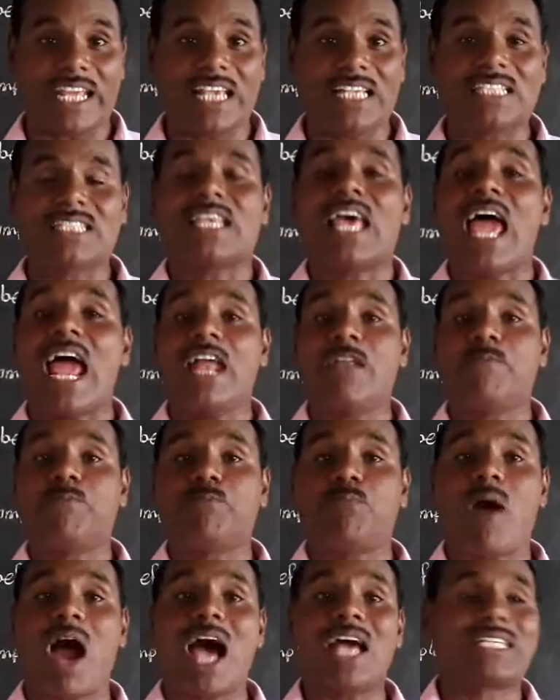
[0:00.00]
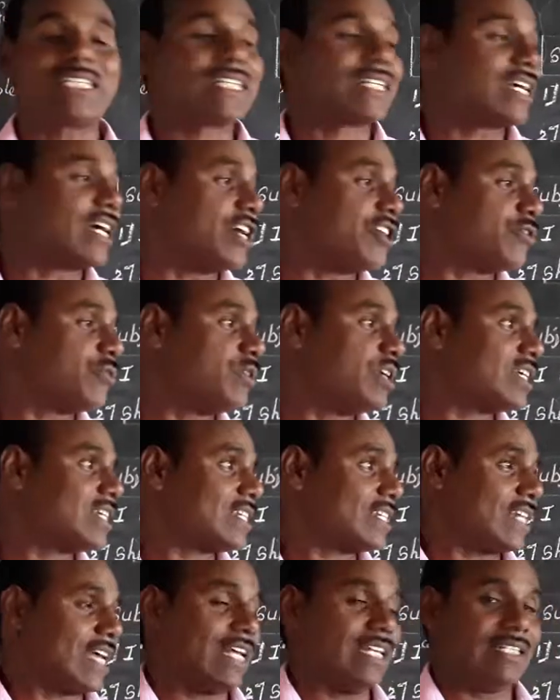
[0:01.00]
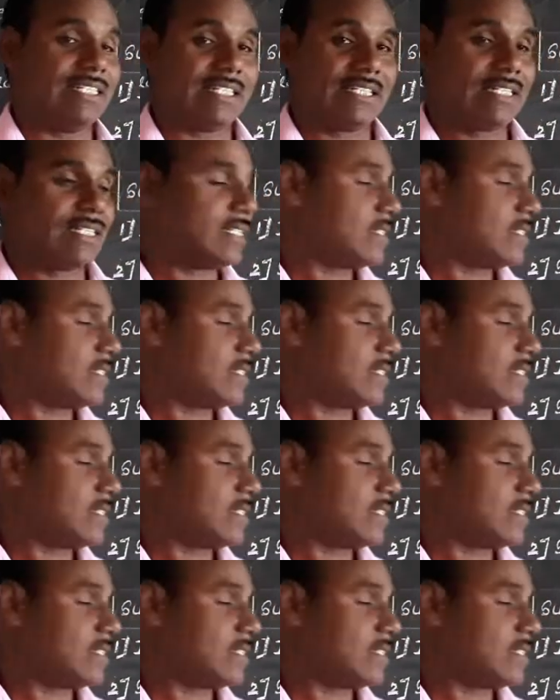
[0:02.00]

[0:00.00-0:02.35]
tense and past continuous tense.